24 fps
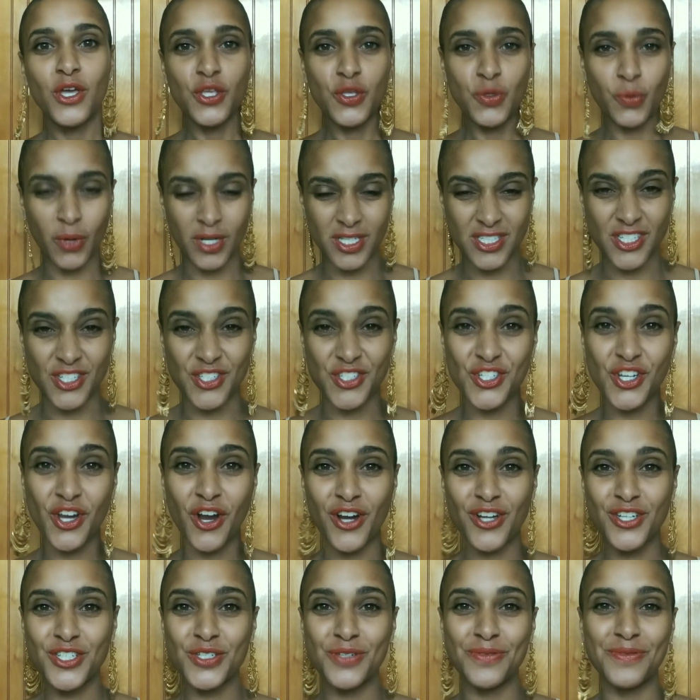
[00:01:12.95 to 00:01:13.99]
You want to
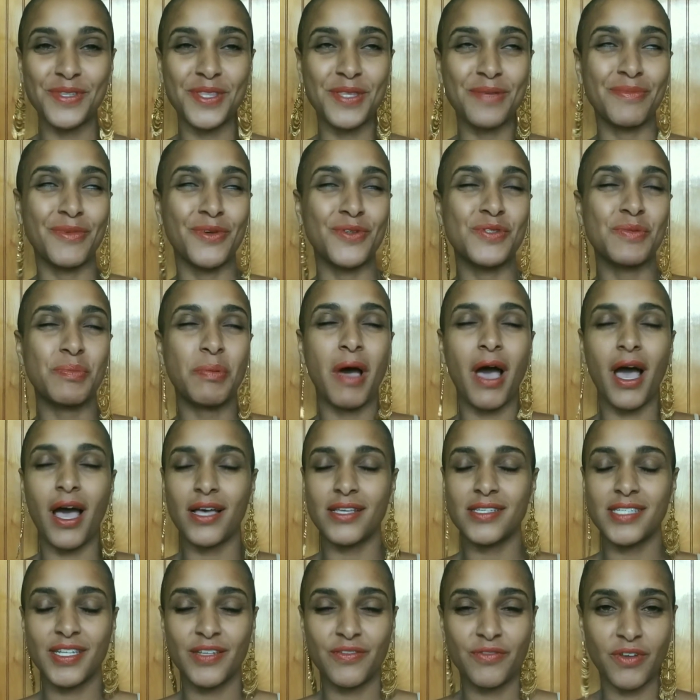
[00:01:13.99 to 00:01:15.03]
charge it with the most
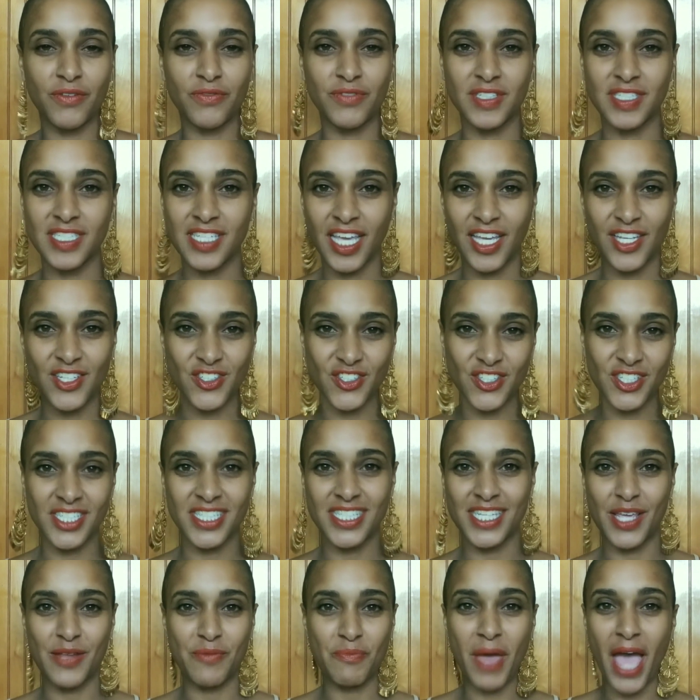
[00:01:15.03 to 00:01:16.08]
positive of
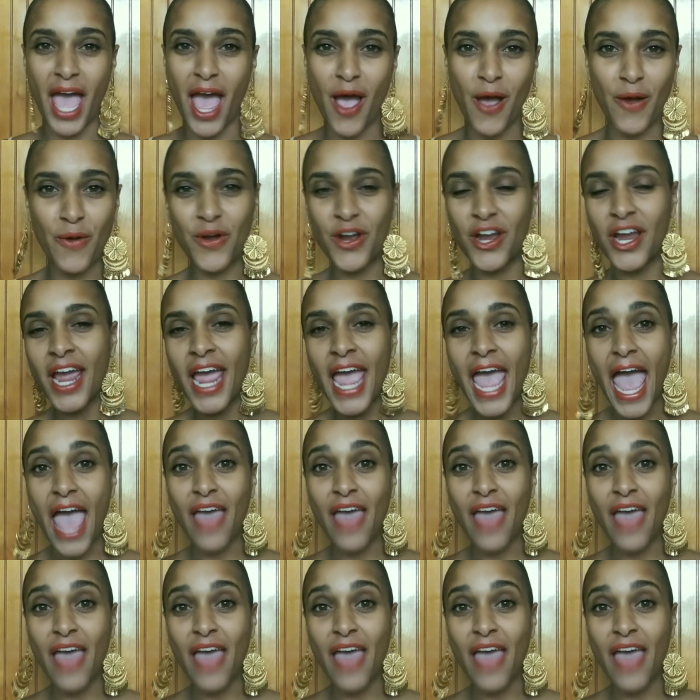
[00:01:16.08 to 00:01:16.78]
intentions and power,